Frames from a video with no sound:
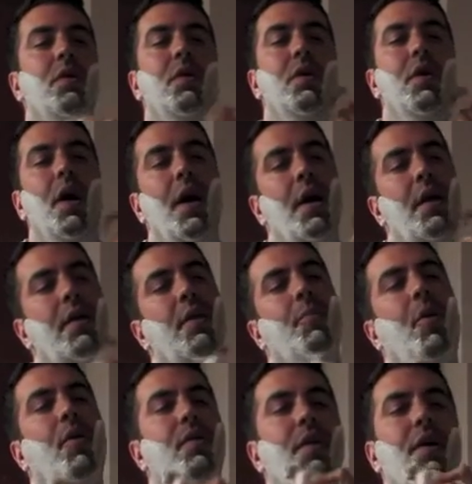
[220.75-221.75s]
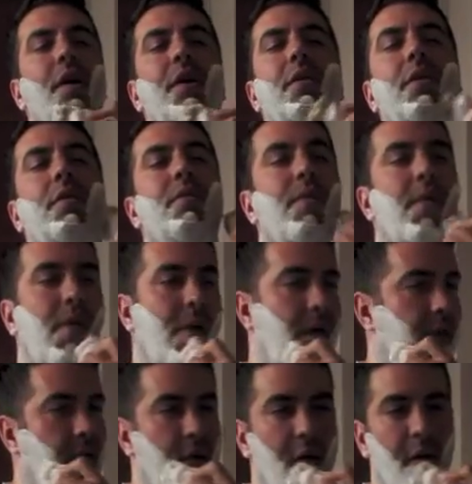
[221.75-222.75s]
And the Bolzano,
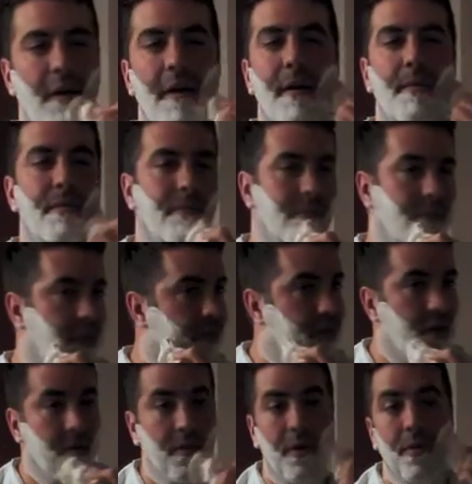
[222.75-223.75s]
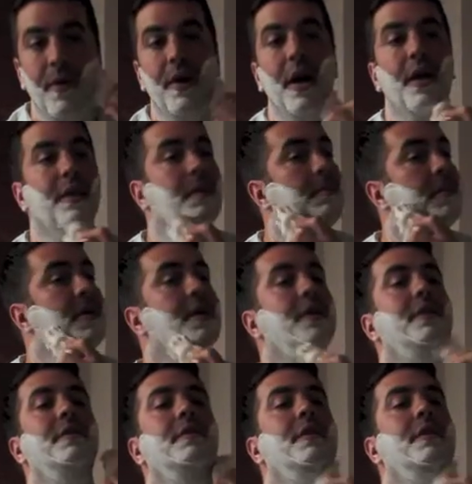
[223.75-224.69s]
the thing when we got them in,